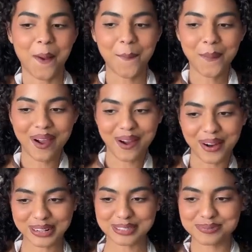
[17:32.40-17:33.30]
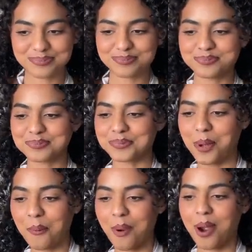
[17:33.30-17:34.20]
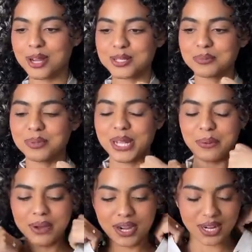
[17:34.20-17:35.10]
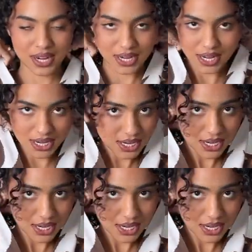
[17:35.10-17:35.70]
okay okay don't play with her